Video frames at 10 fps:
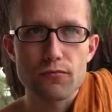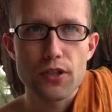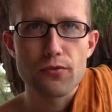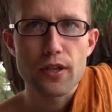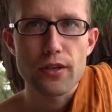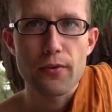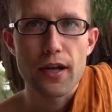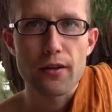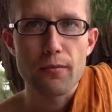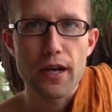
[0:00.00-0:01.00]
did really
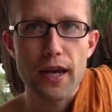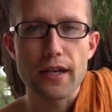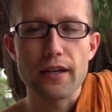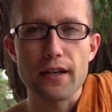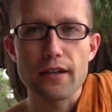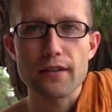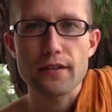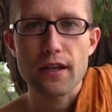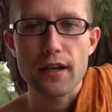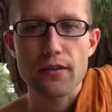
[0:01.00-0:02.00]
well, but hated it,
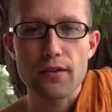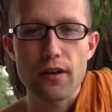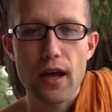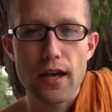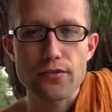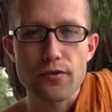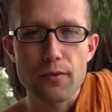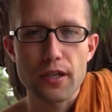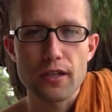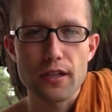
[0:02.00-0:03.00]
and asked
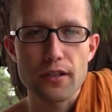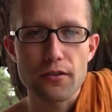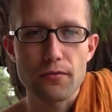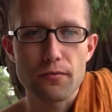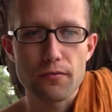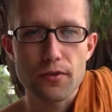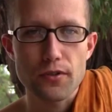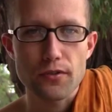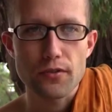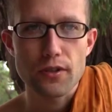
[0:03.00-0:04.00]
repeatedly to
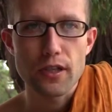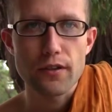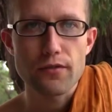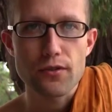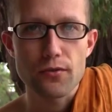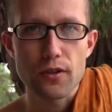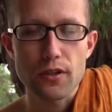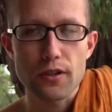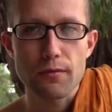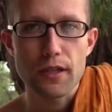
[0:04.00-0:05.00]
leave
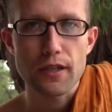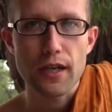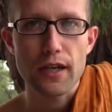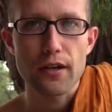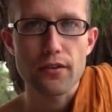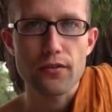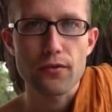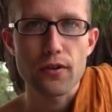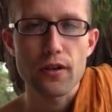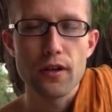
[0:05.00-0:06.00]
school, to be taken out of
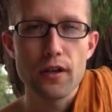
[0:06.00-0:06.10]
school.